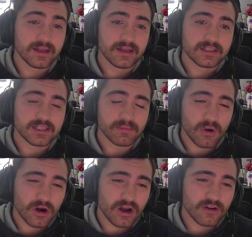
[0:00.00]

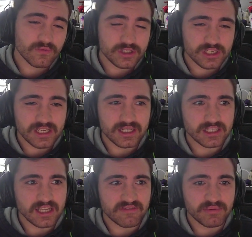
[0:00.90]
Timorov, which he
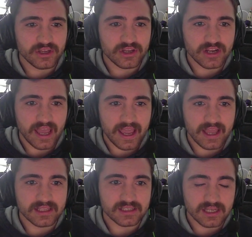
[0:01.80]
does have pretty good
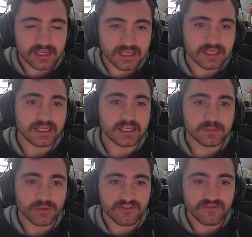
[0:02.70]
hands. He is
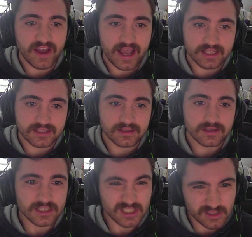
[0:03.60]
pretty fast.
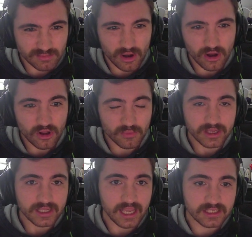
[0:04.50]
He's small,
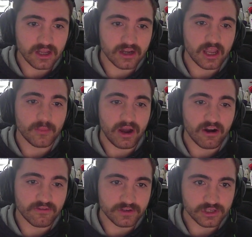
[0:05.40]
but he has knockout
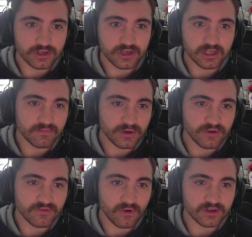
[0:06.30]
power for sure. He's a
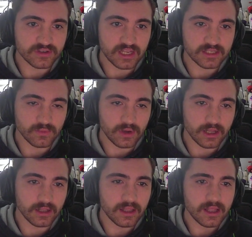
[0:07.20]
brute force as
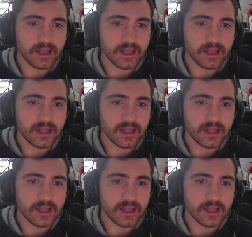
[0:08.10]
well.